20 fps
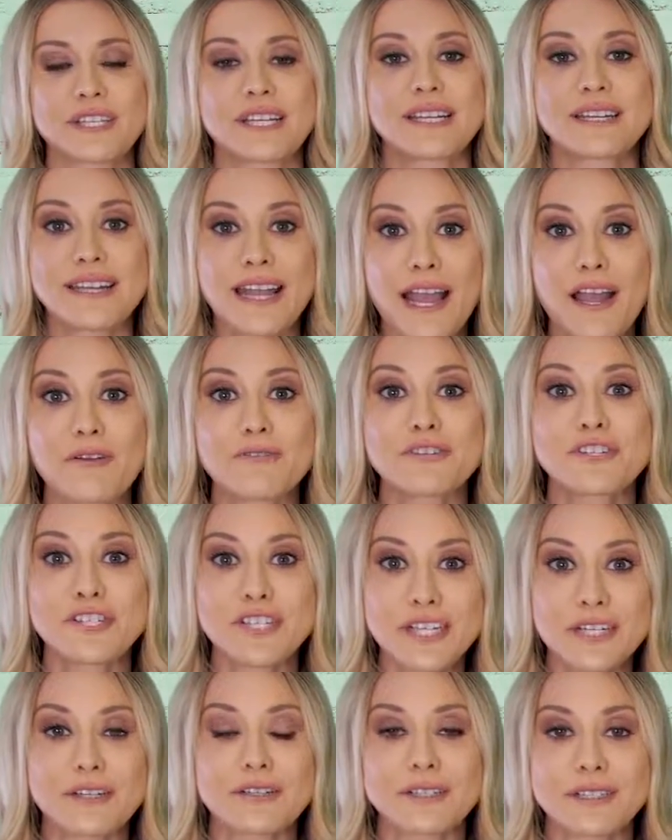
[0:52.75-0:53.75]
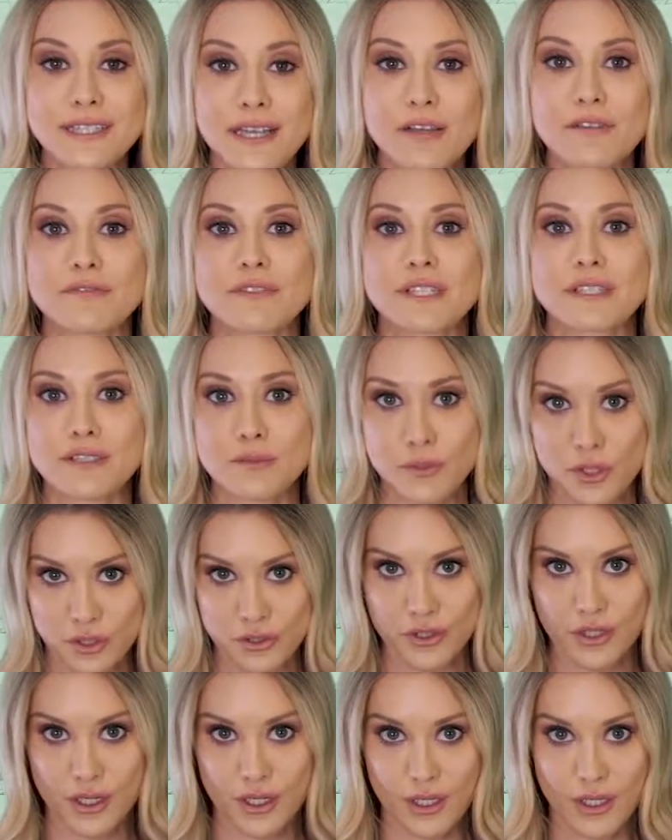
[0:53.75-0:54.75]
and now she herself is a
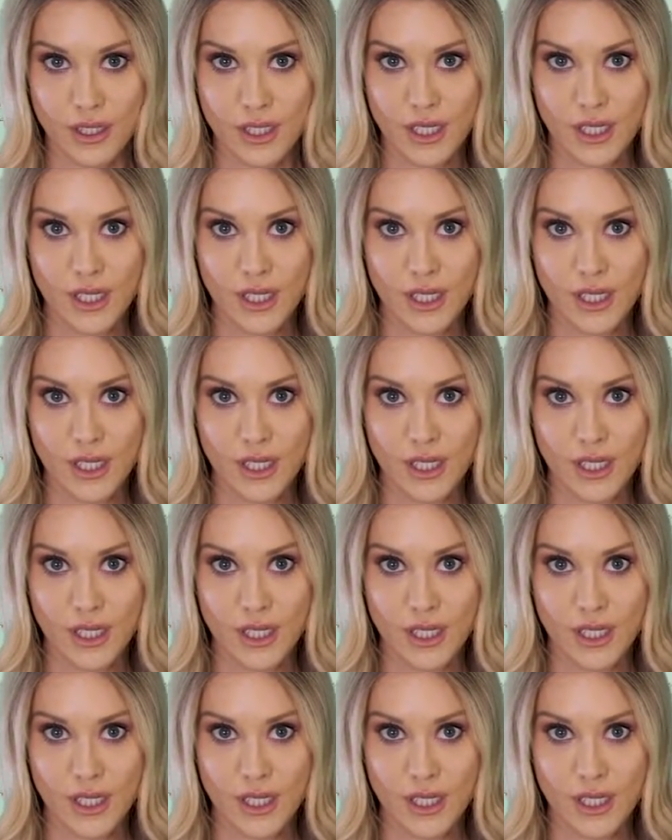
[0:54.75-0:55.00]
murderer.